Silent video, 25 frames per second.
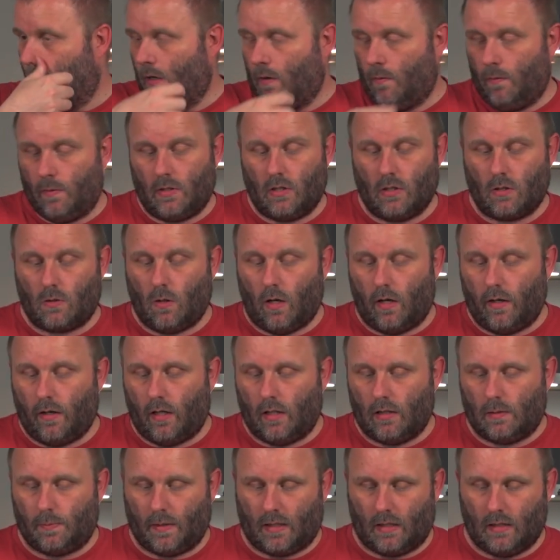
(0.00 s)
which is quite
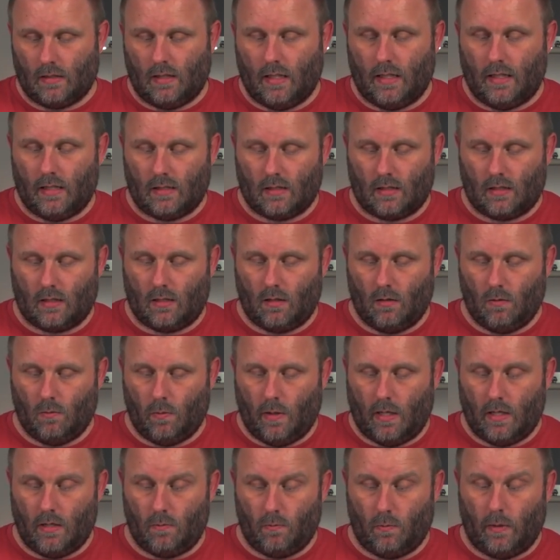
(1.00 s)
nice, because this,
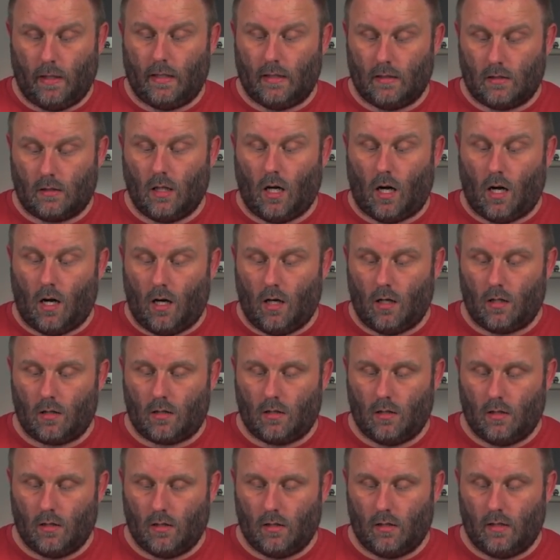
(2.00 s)
when it's
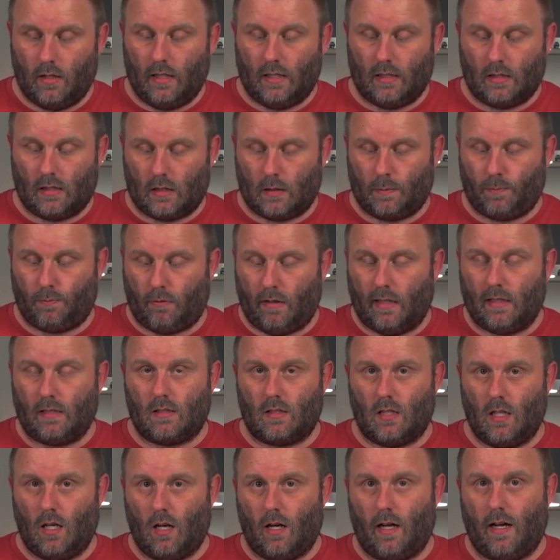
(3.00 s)
dark, this spreads
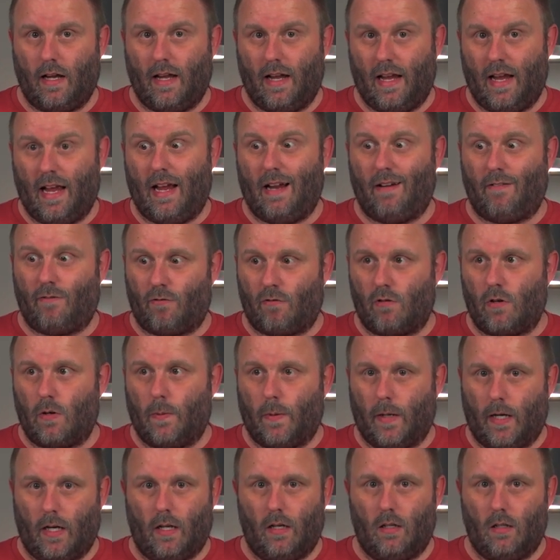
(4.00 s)
the light
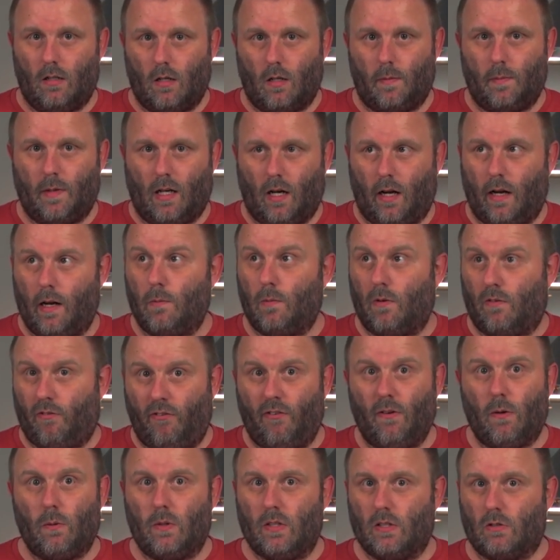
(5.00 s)
everywhere. I mean, like, it would
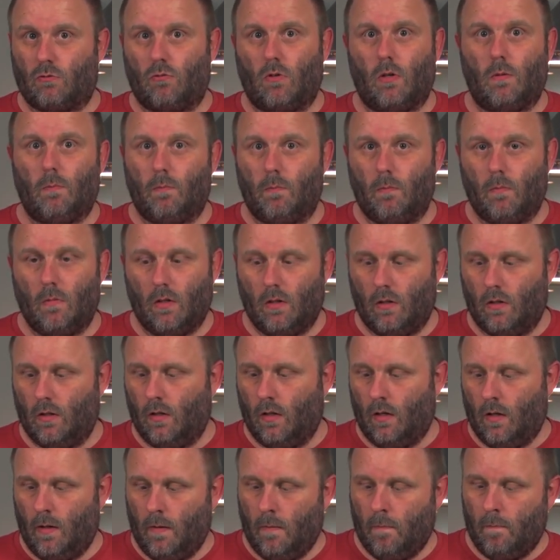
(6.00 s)
fill this room.
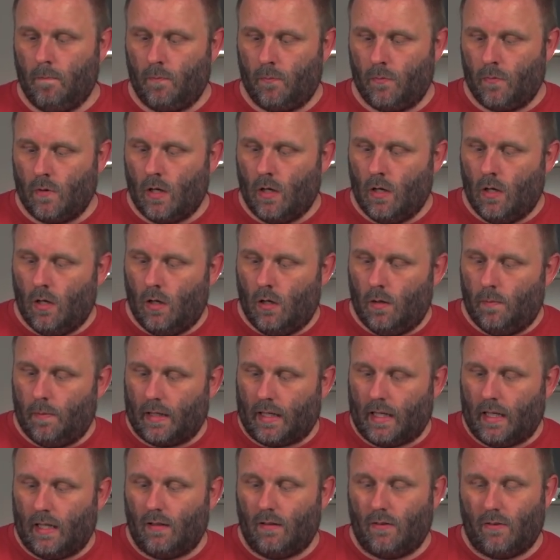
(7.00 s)
But
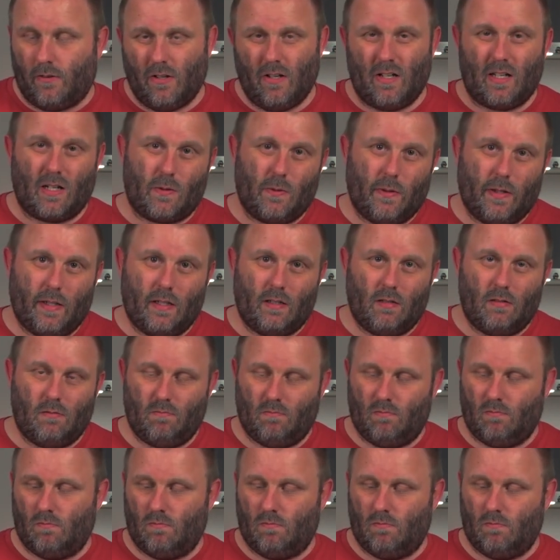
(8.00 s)
again, 30 quid.